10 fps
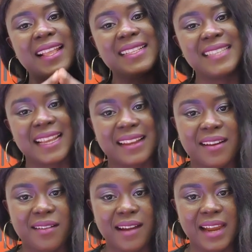
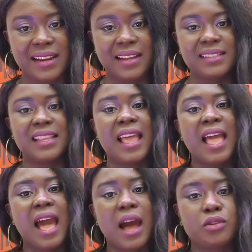technical riders,
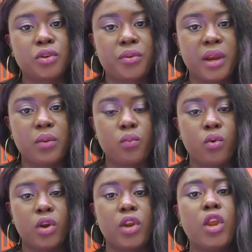how to create
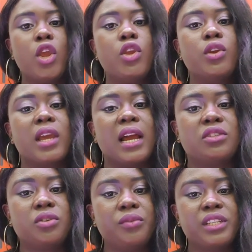one, you can
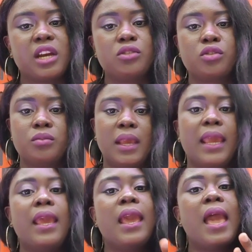actually reach out to
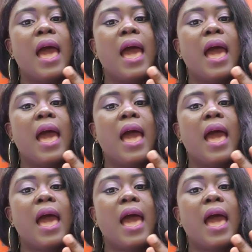me.